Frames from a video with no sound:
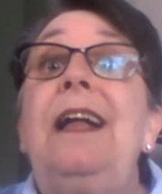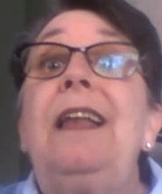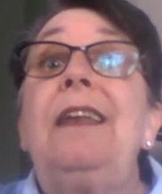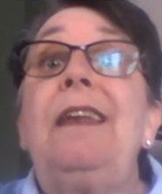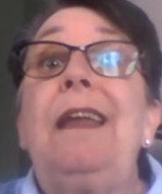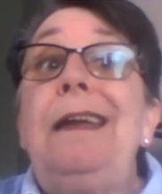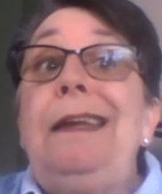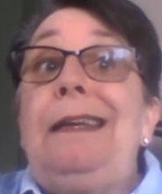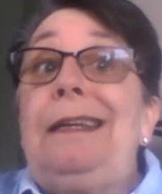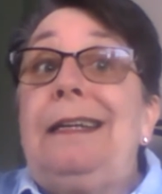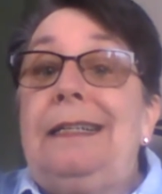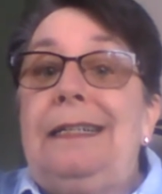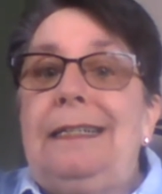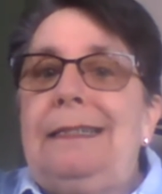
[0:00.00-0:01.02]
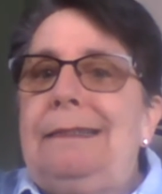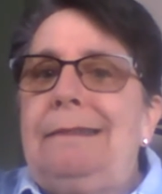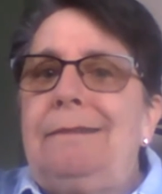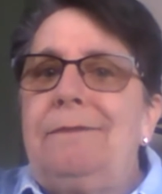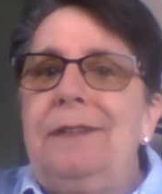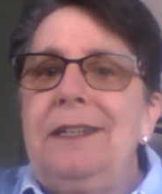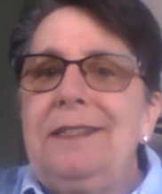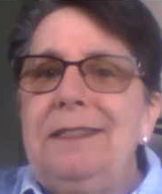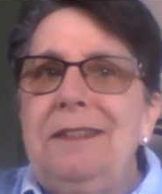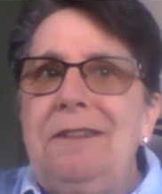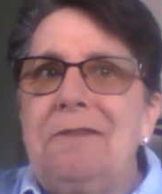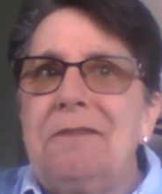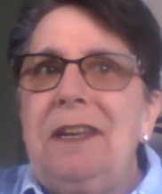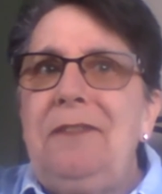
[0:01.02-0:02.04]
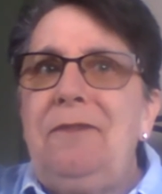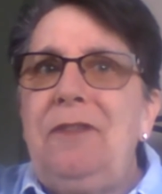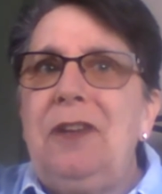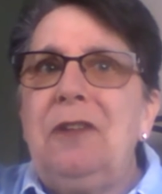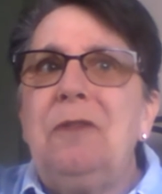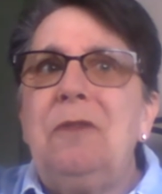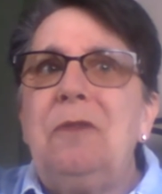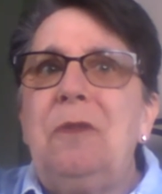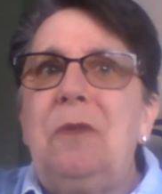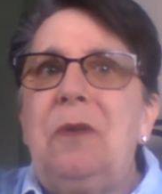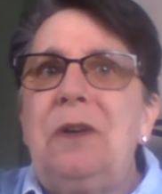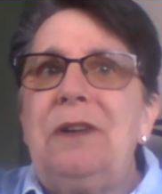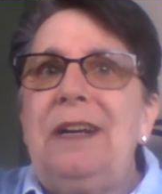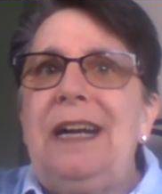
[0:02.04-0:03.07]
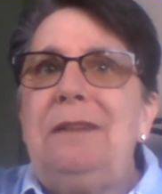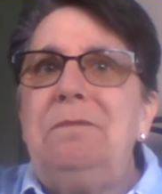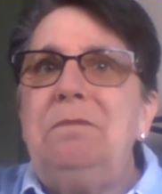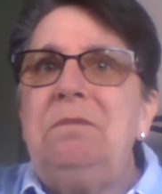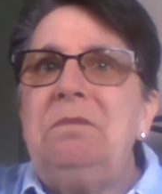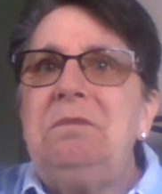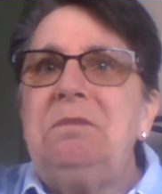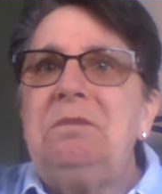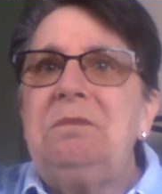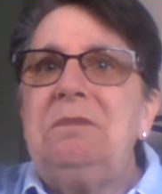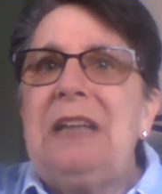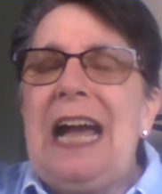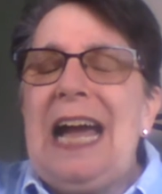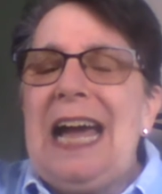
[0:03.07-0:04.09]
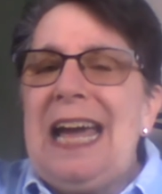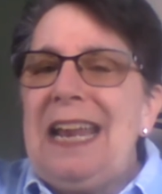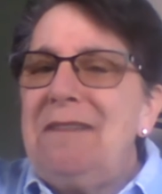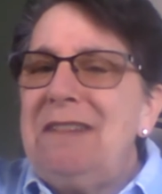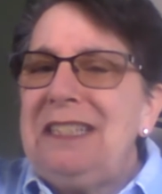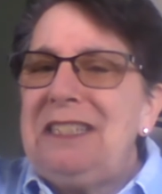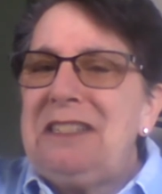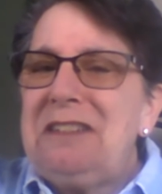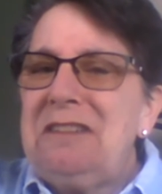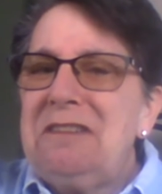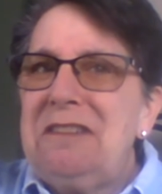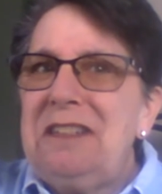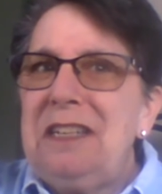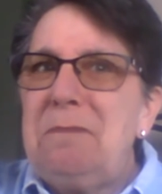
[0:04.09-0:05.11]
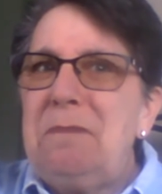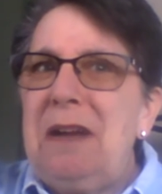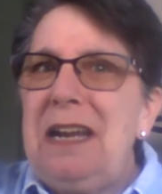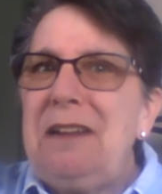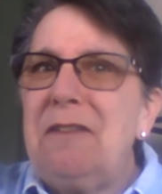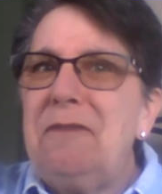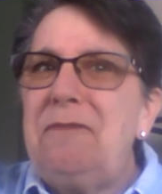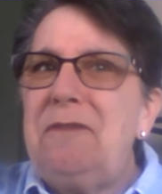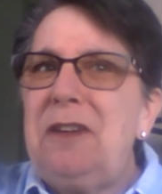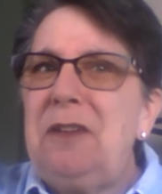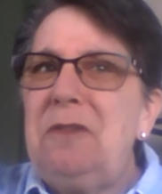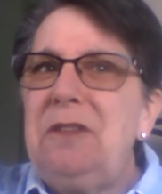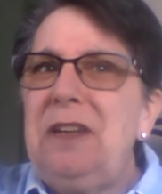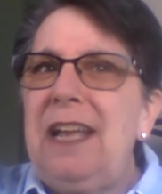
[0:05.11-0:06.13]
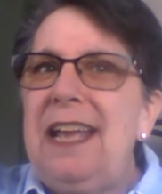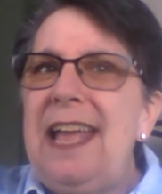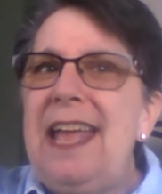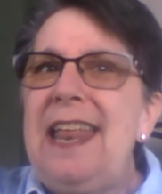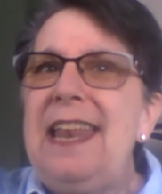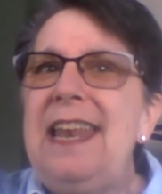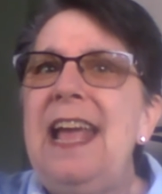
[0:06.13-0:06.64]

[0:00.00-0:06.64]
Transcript: like, uh, where's the grid view? Or um, how do I turn on the microphone?